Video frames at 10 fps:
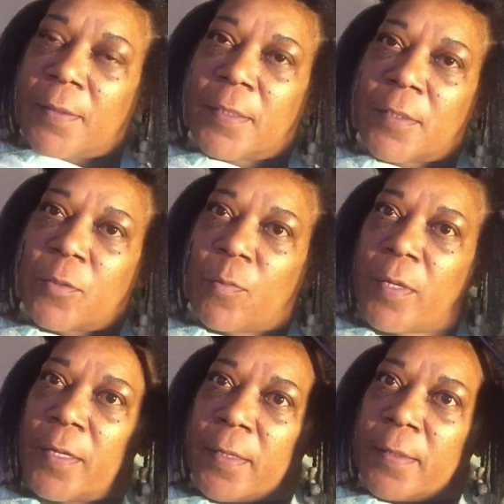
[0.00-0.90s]
this
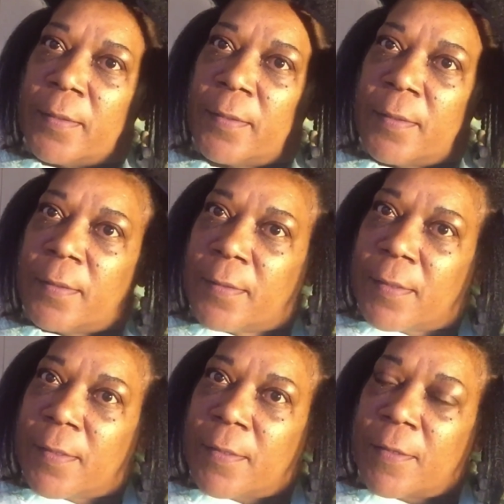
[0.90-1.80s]
one
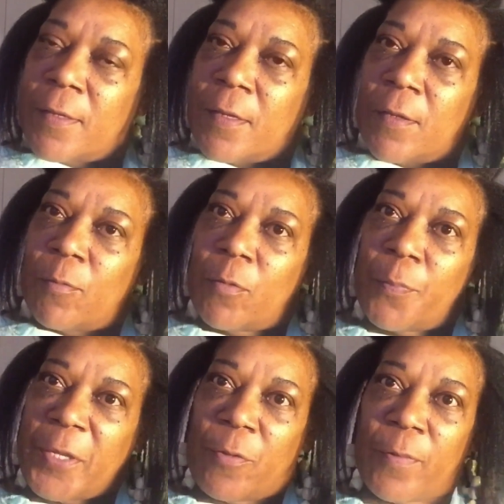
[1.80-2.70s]

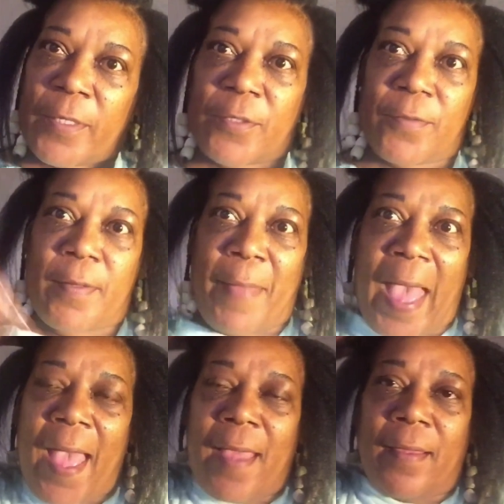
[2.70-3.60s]
will be going to the
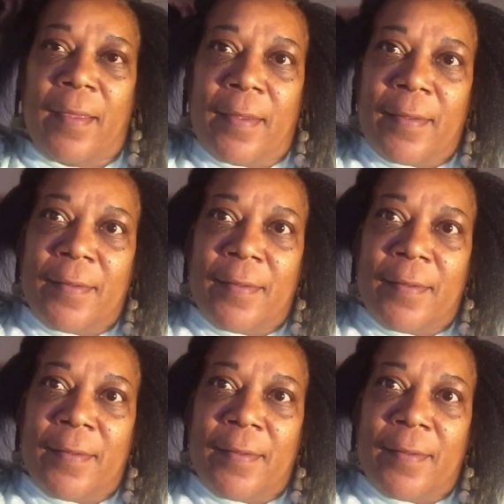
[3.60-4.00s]
back.